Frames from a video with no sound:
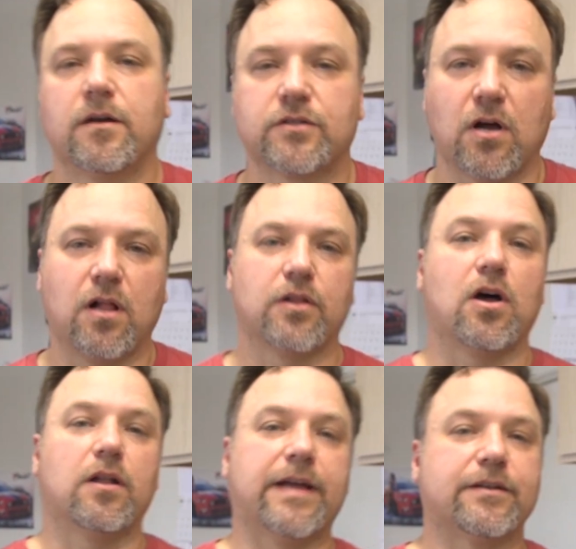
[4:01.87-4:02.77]
So all in
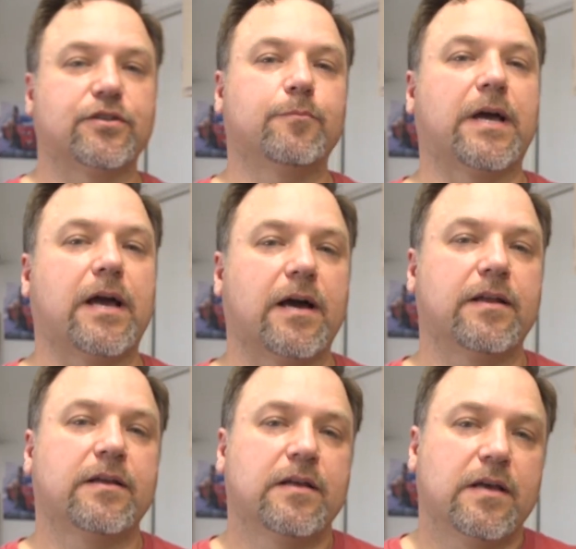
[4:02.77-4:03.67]
all, not too
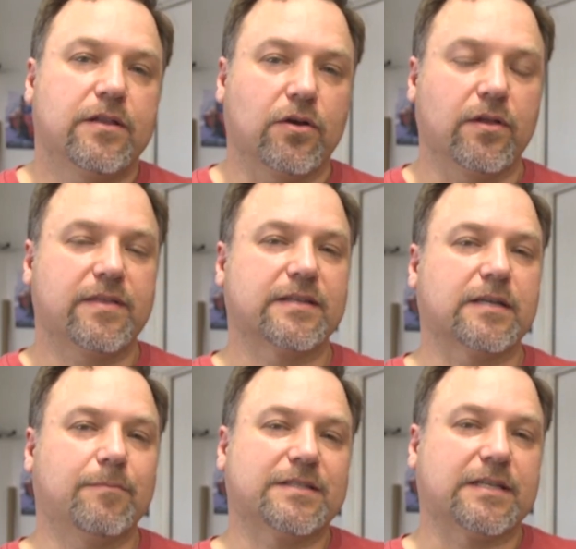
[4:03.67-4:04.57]
bad. The only things
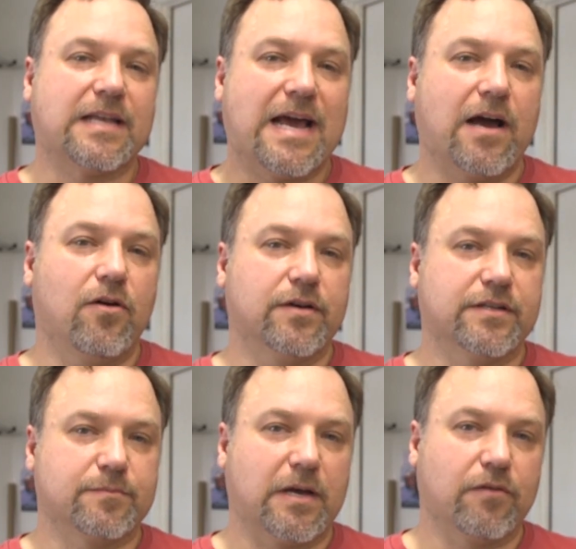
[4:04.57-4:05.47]
I'm missing now
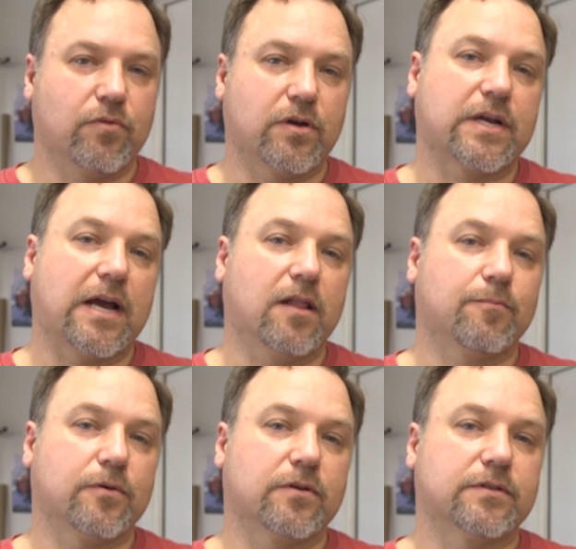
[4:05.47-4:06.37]
is my rear
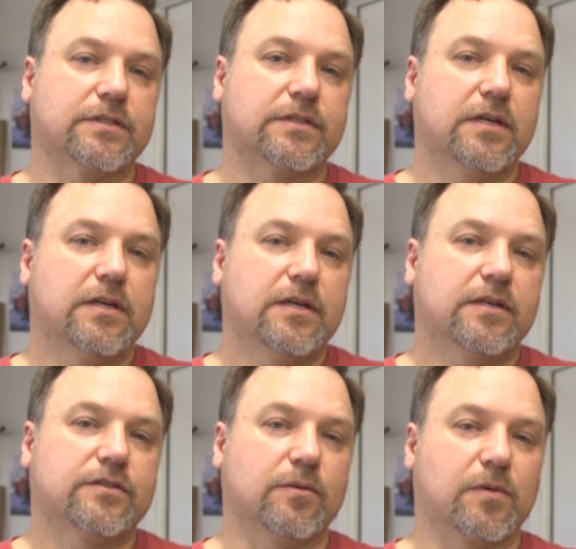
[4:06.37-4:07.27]
calipers,
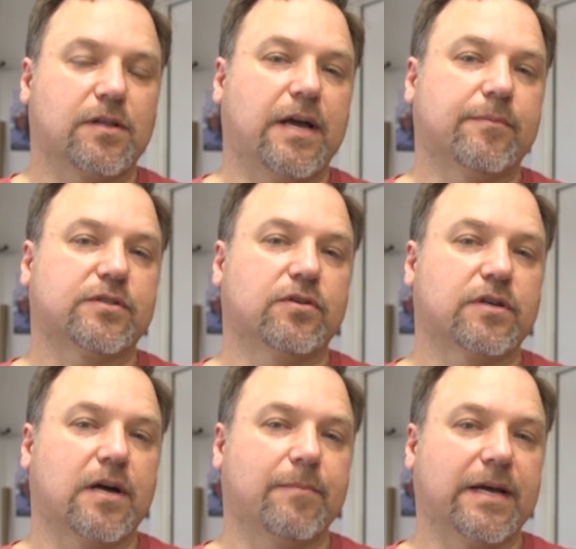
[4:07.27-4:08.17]
some clamps to
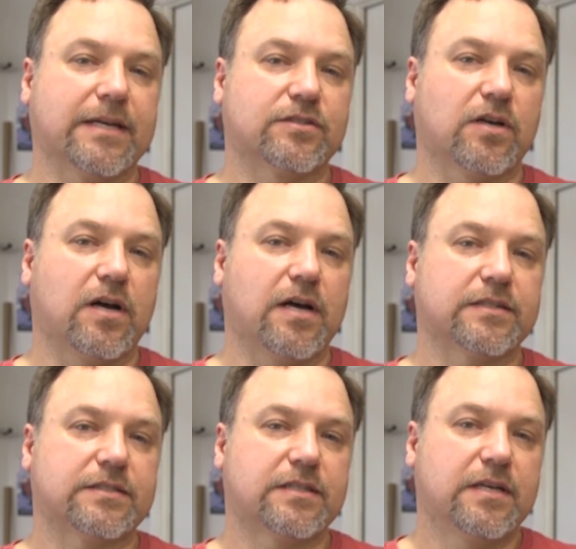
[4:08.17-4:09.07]
hook on my
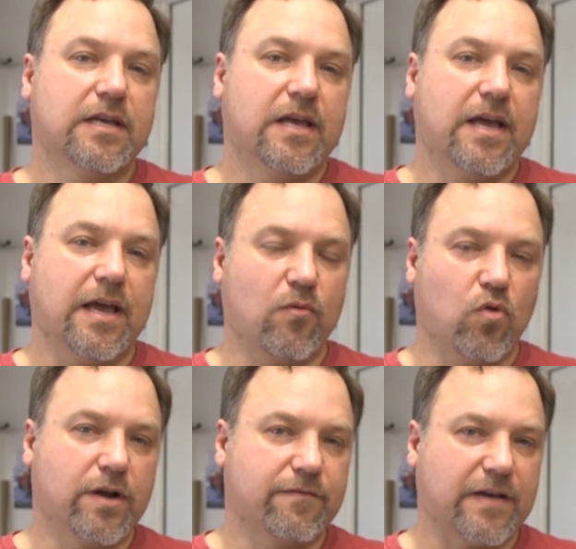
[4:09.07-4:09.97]
exhaust, and
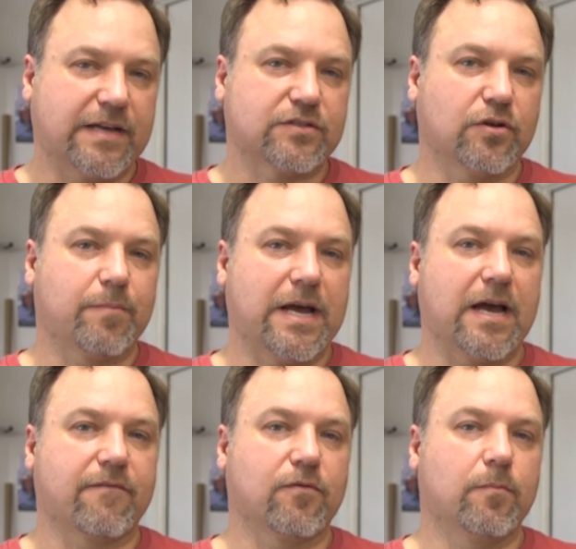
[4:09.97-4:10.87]
1 fastener
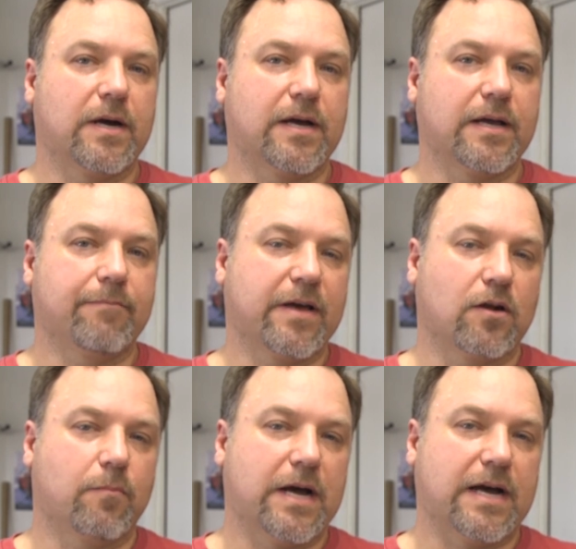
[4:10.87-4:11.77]
pack for my
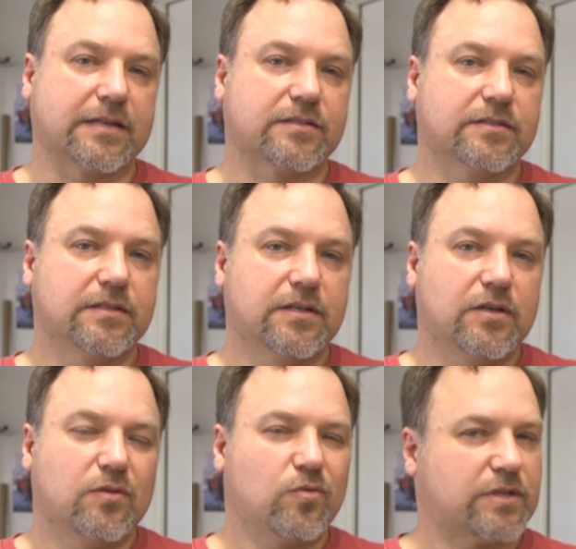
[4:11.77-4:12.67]
pedal box,
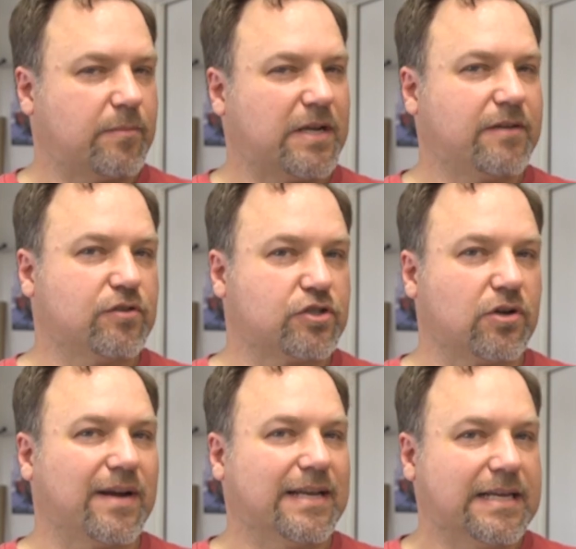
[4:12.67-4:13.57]
which I'm not even
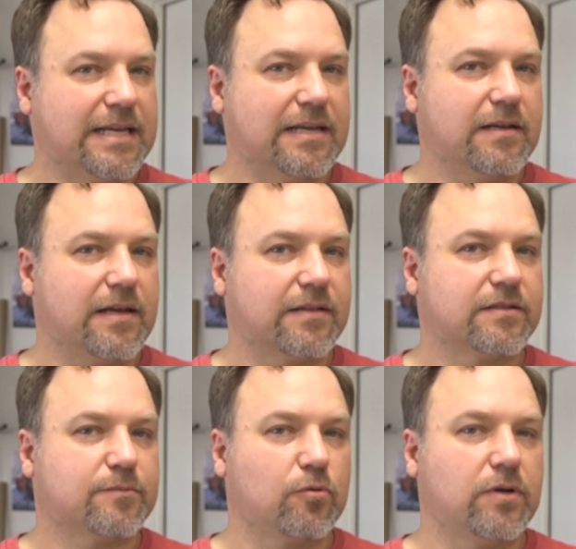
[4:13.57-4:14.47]
sure I need at
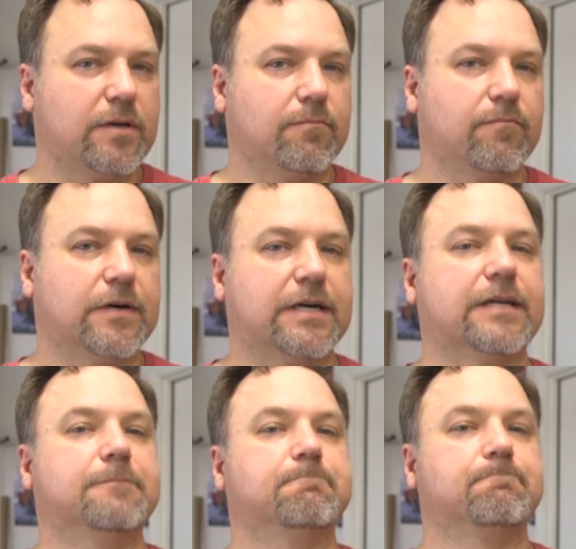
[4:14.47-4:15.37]
this point,
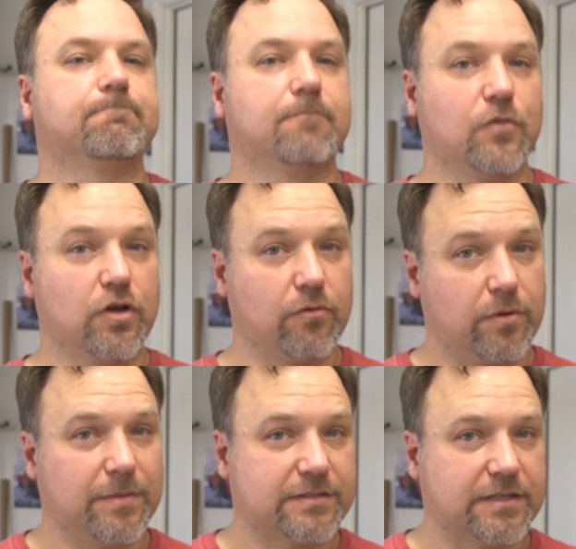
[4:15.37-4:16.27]
but they
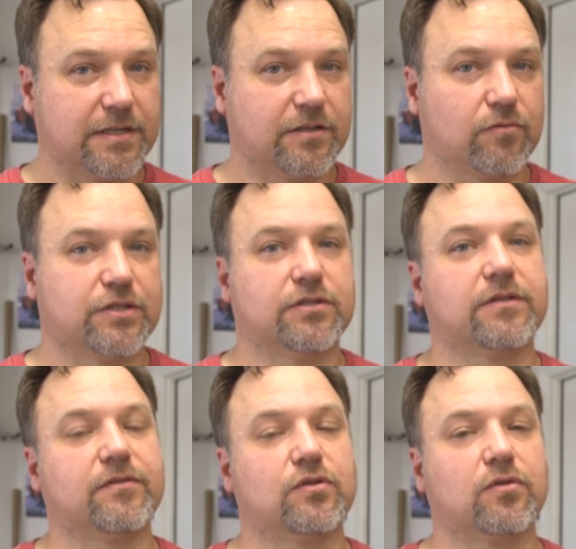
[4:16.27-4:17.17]
were missing in the original
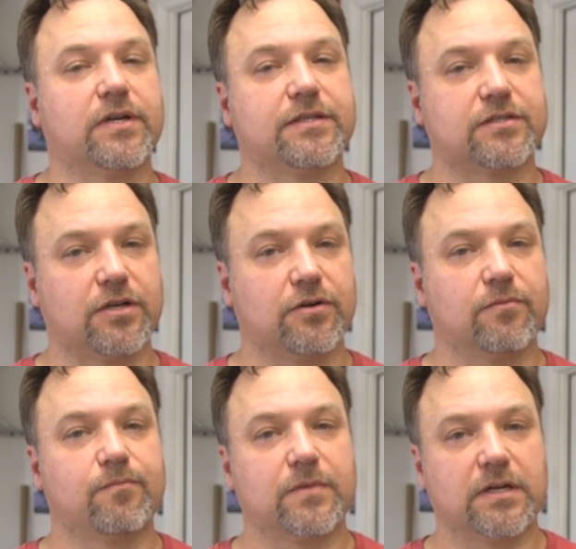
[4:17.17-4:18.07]
inventory,
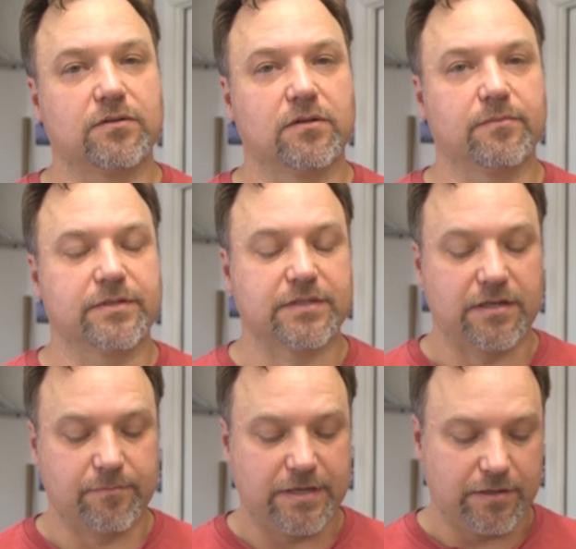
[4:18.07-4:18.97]
so I told them to
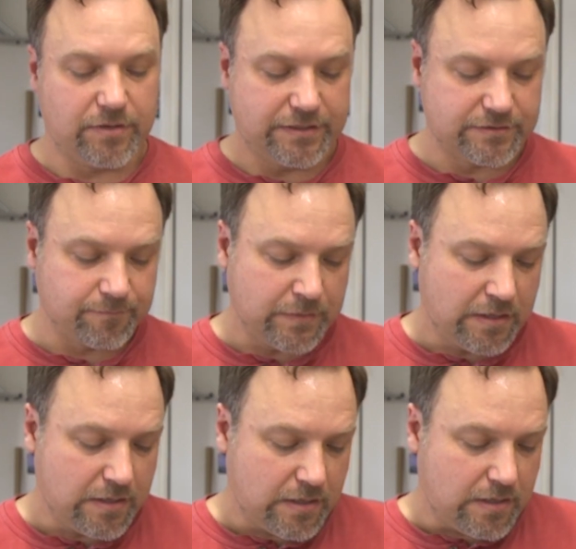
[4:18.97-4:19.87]
send them anyways.
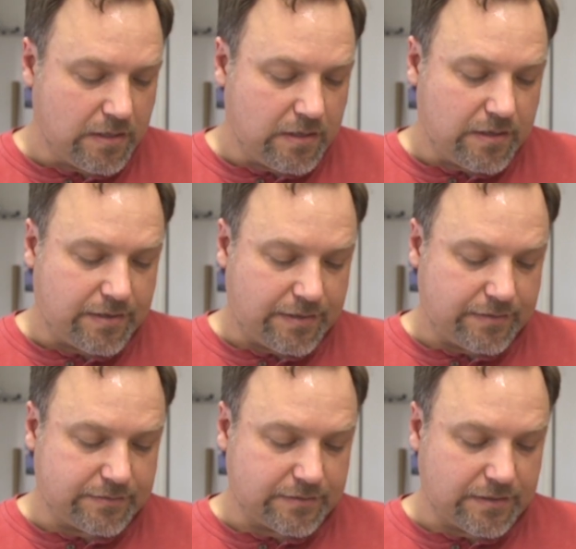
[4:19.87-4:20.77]

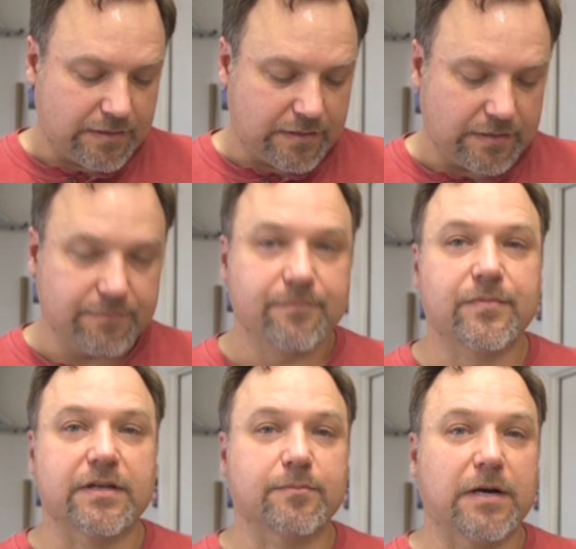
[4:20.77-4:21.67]
And
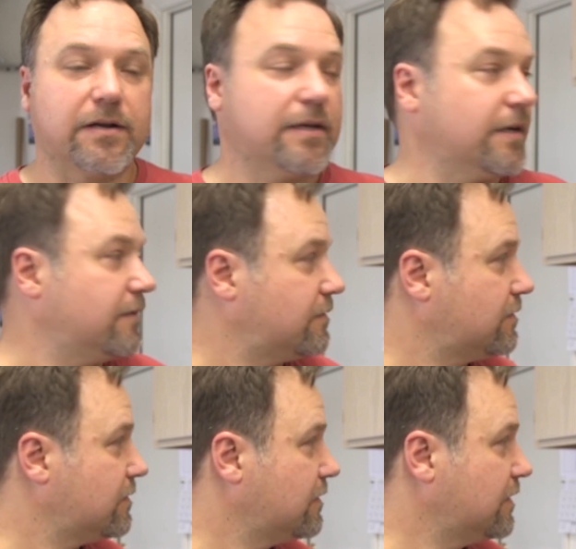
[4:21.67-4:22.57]
that's about it.
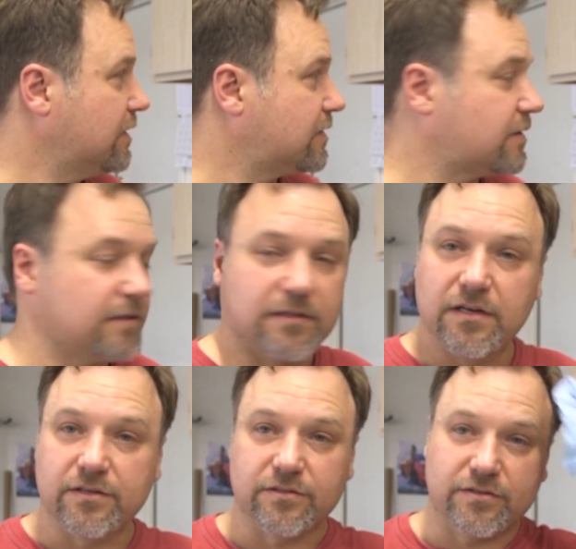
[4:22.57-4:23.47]
It's still
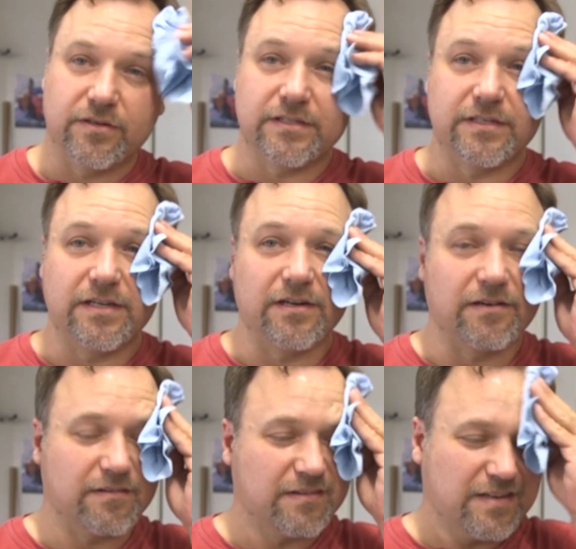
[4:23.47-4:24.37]
100 degrees in
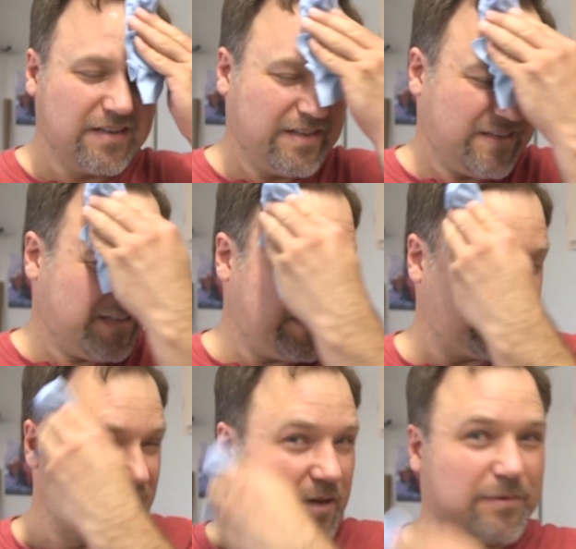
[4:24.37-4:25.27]
here.
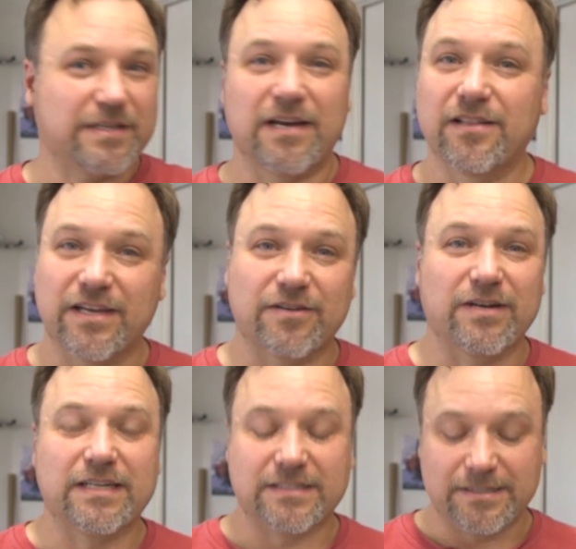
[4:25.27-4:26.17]
It's coming down like
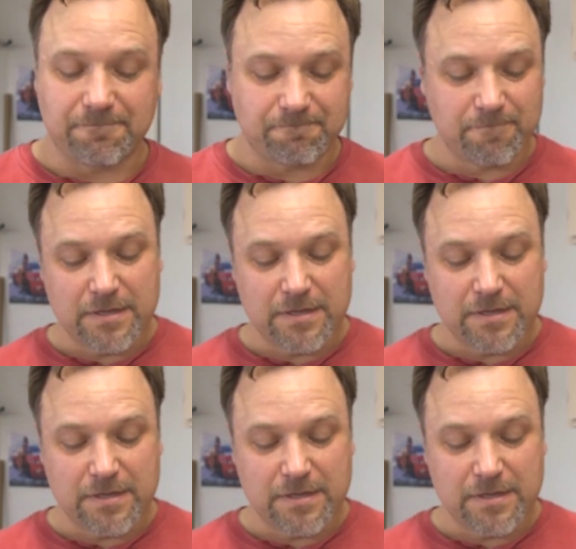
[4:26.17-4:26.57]
crazy.